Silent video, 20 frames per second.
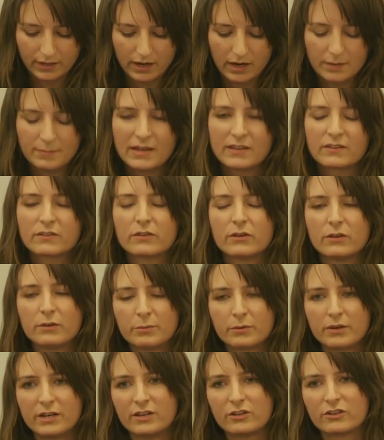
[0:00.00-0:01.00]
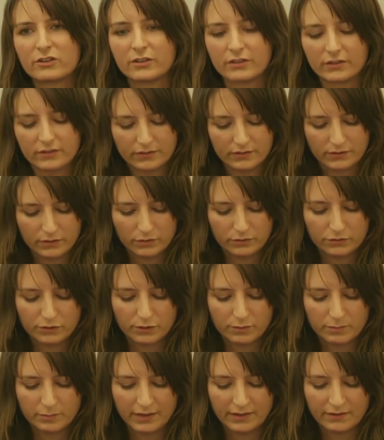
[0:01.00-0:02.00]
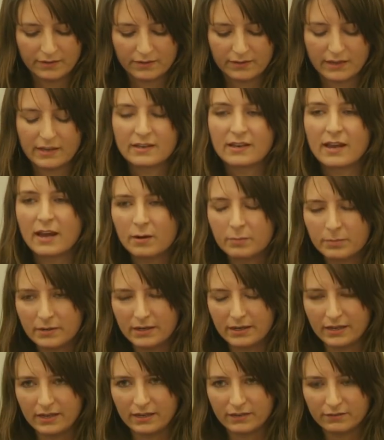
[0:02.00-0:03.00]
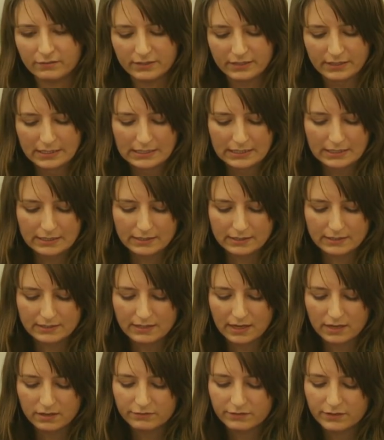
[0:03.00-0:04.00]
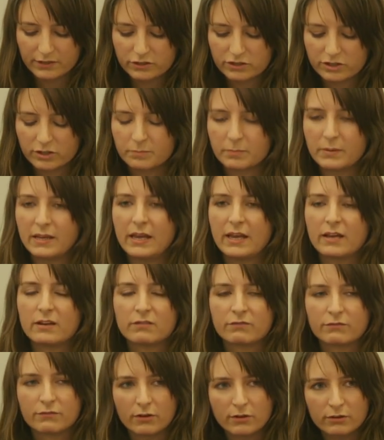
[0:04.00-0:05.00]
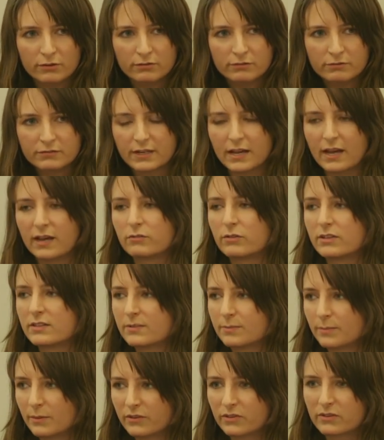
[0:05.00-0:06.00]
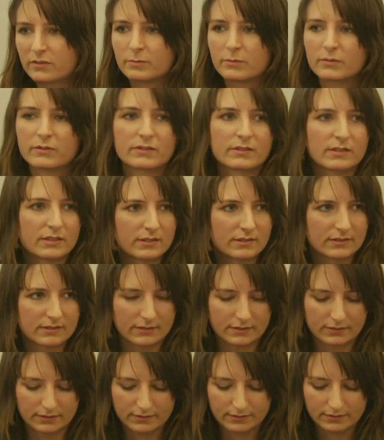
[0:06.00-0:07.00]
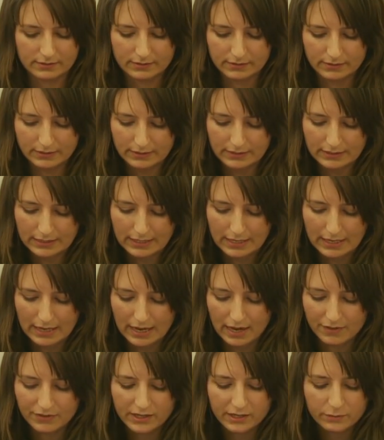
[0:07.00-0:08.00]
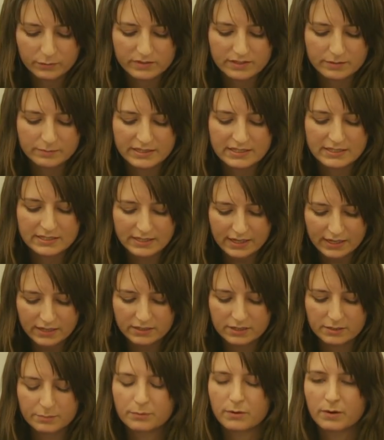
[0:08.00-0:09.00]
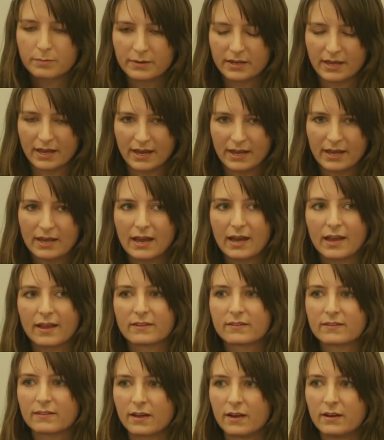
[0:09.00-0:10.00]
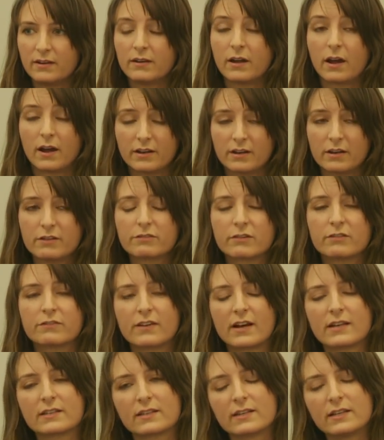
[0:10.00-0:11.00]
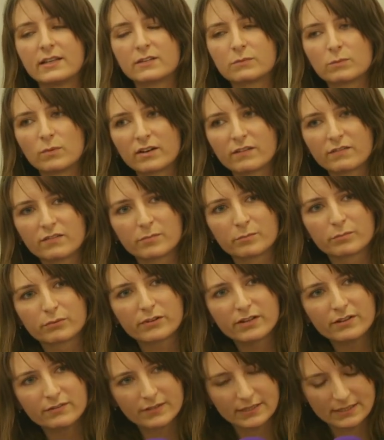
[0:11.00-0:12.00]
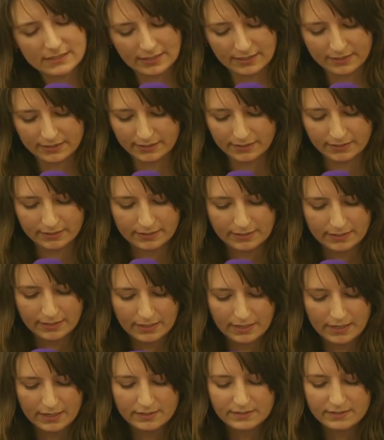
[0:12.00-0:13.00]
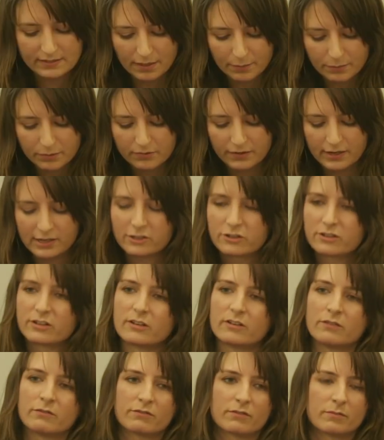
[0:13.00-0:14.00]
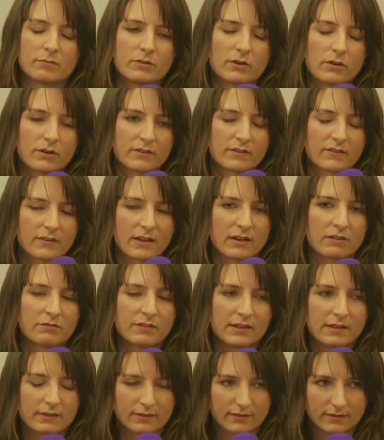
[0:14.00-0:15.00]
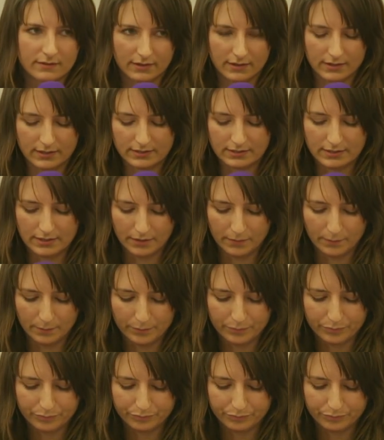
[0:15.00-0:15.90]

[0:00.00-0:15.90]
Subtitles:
I met 2 preachers who told me that they now believed that Salafis should be involved and responsible citizens, and that it was a mistake to propagate, as I know for a fact at least one of them previously did, separation from non-Salafi society.